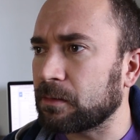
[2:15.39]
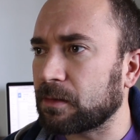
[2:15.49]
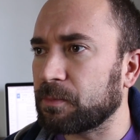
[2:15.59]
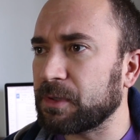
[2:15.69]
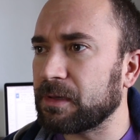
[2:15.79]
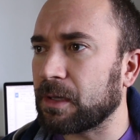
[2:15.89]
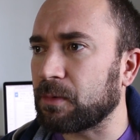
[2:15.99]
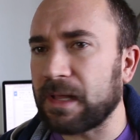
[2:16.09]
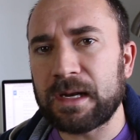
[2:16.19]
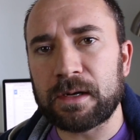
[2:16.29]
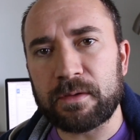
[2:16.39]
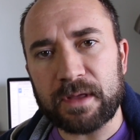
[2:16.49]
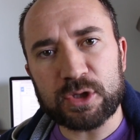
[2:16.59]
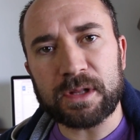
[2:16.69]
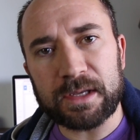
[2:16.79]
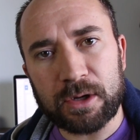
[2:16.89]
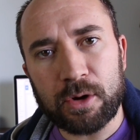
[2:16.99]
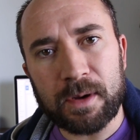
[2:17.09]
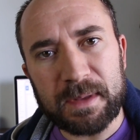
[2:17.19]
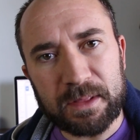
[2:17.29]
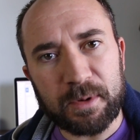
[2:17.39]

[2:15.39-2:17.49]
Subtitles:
and completely unrelated news, I should let you know I'm in